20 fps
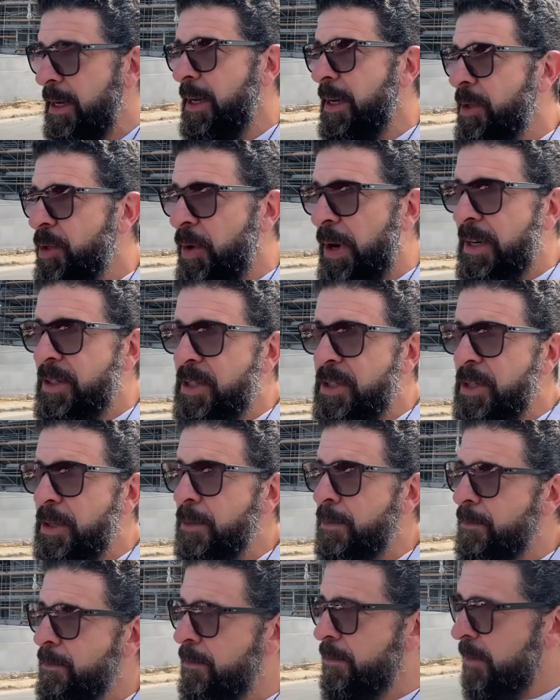trying to do.
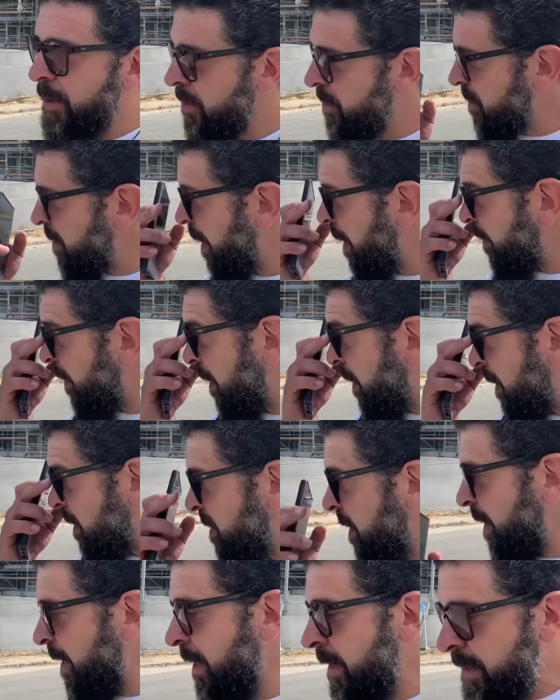They're saying they need
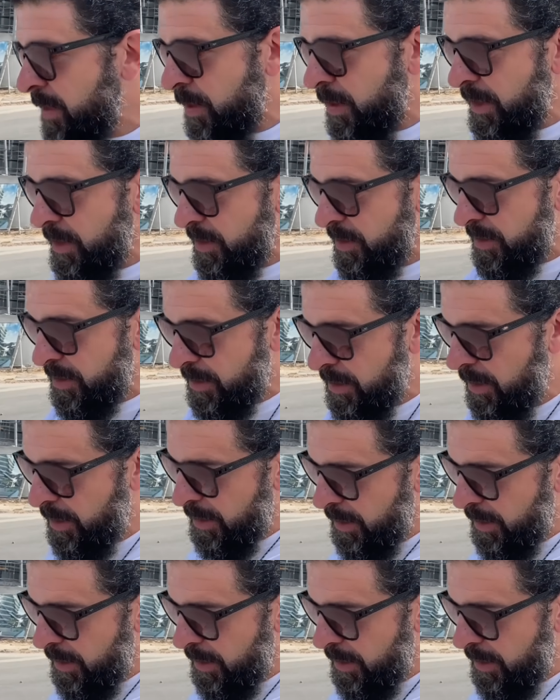to hit this